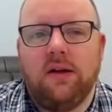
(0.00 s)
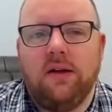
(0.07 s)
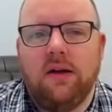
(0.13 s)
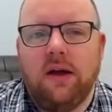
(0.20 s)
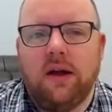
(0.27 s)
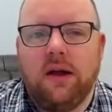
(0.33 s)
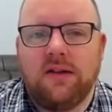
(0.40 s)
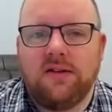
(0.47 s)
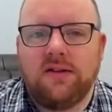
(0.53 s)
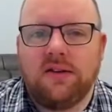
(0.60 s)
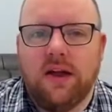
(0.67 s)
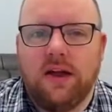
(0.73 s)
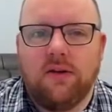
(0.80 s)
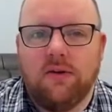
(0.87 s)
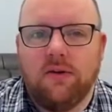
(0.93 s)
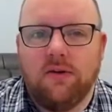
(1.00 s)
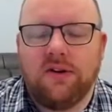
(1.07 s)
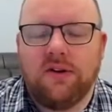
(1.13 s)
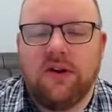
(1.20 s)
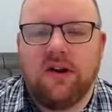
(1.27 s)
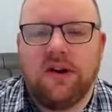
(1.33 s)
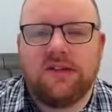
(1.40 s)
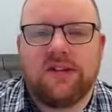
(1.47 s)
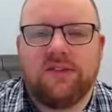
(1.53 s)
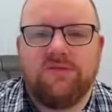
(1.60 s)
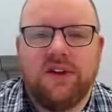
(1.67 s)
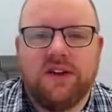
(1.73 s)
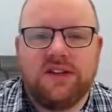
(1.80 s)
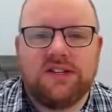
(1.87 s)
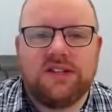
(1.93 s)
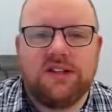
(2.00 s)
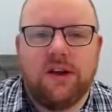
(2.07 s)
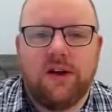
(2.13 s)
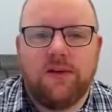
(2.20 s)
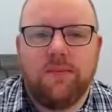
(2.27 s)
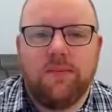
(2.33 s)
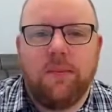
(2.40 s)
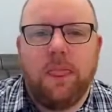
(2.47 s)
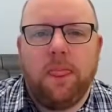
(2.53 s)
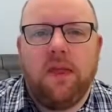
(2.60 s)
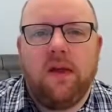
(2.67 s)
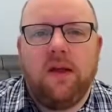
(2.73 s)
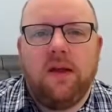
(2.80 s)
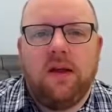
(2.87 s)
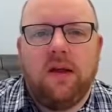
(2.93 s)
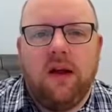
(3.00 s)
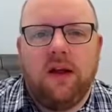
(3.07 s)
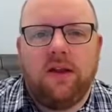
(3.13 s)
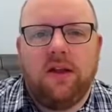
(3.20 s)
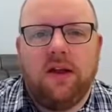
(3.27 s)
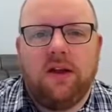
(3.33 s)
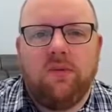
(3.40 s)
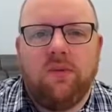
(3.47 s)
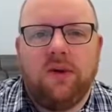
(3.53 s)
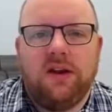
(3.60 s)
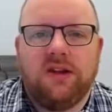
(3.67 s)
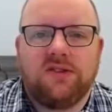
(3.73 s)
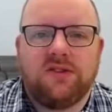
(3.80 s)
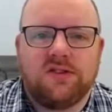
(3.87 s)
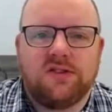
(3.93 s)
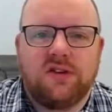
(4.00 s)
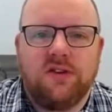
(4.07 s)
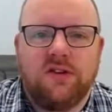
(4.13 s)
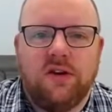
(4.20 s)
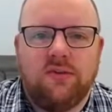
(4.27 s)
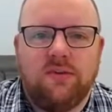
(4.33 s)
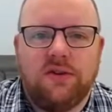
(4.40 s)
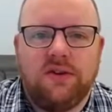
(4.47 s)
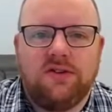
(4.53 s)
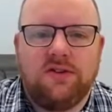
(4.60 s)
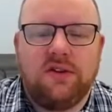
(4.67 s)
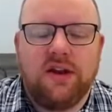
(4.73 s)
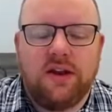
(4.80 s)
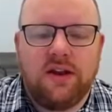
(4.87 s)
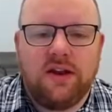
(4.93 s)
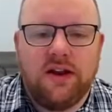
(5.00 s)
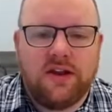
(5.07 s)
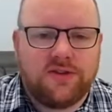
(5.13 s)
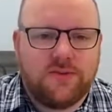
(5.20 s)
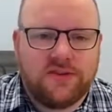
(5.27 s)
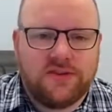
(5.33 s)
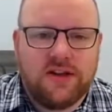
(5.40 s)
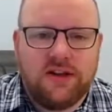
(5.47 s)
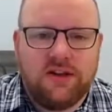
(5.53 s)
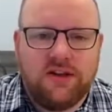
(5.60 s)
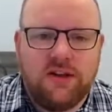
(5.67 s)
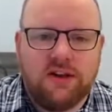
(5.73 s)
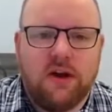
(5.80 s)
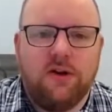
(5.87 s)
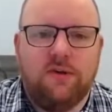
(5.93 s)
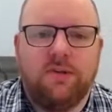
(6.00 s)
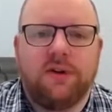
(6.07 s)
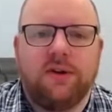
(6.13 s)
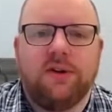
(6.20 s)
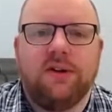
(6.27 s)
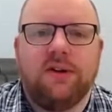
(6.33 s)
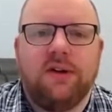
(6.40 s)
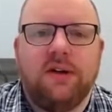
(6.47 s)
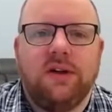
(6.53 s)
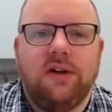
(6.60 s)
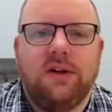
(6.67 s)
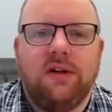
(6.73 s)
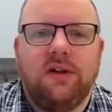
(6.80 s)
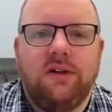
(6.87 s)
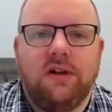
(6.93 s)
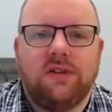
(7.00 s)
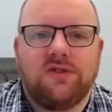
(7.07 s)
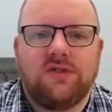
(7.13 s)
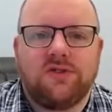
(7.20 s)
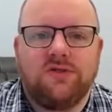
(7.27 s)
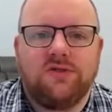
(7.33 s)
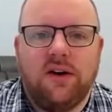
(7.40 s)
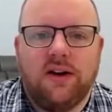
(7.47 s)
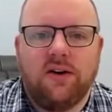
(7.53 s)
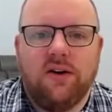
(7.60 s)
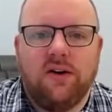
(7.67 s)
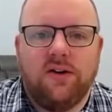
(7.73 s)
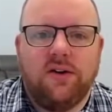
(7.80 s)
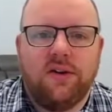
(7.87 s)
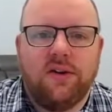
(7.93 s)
and getting organised and ready to go. And then when you do get the announcement saying you can open, you can just crack on